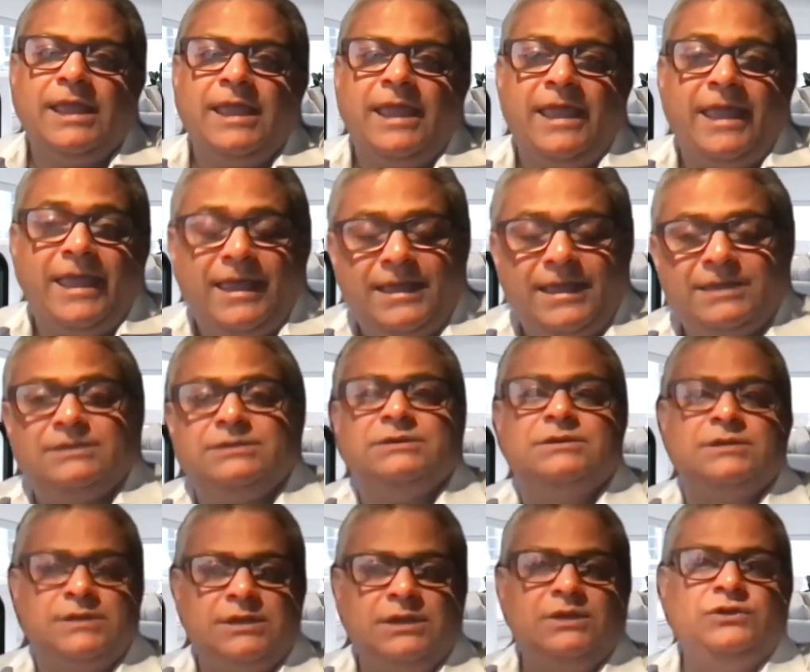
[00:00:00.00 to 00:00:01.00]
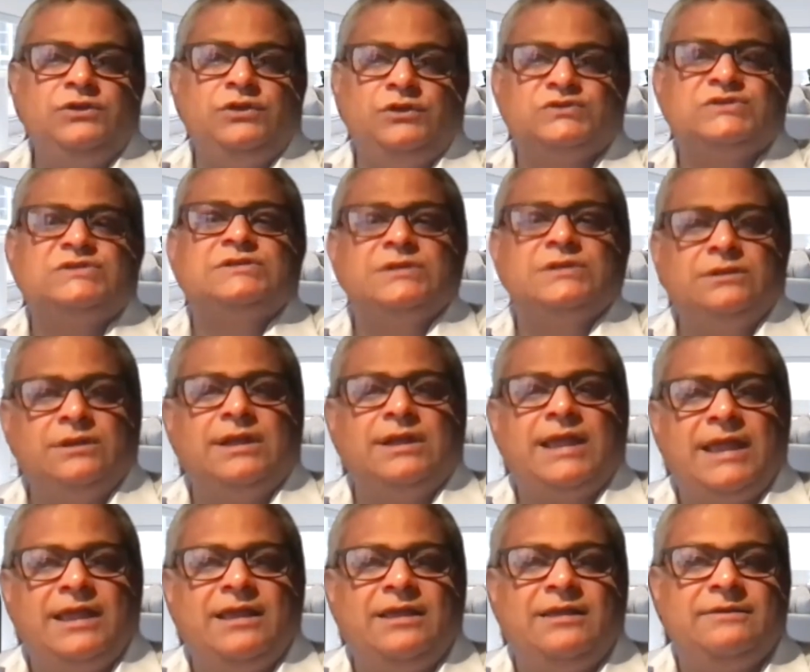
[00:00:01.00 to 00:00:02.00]
and you still
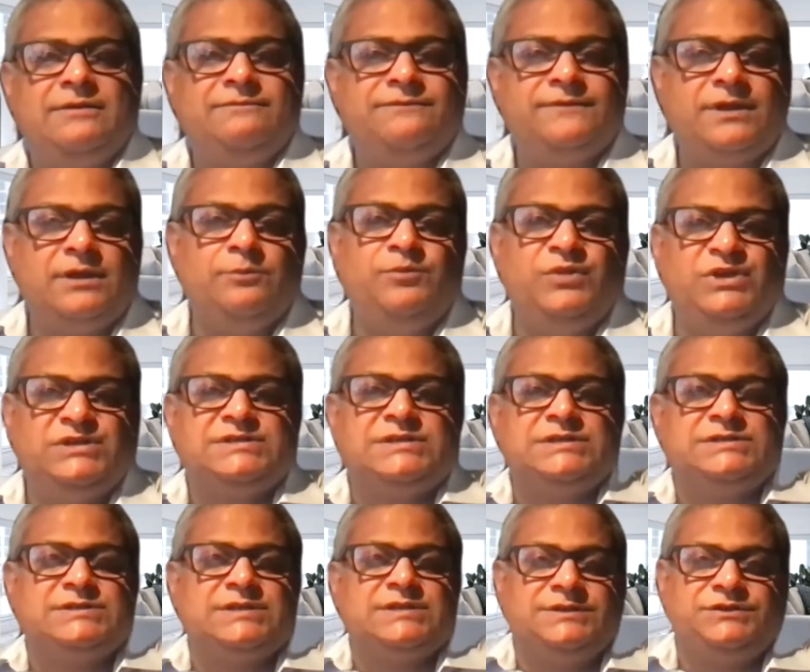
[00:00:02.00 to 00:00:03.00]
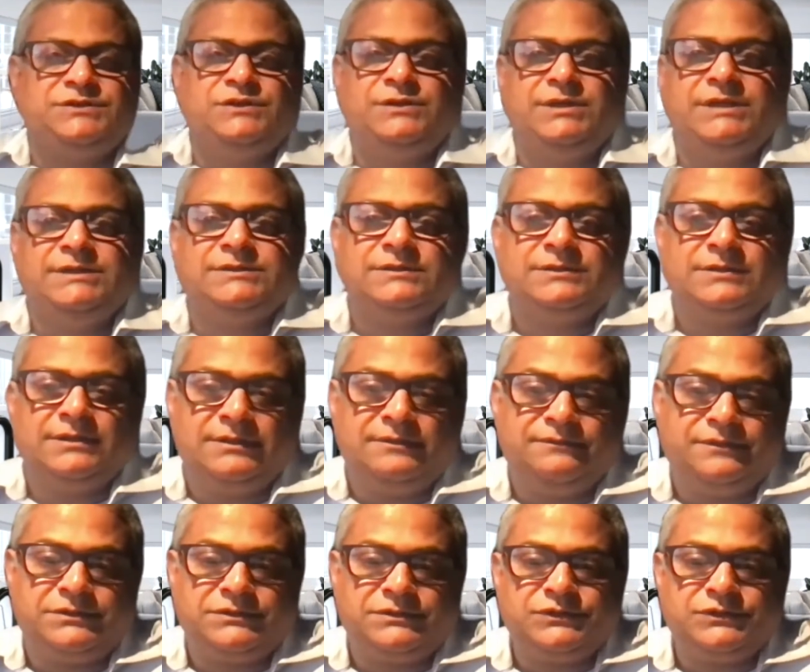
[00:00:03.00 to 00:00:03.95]
have a business that you need to deliver to.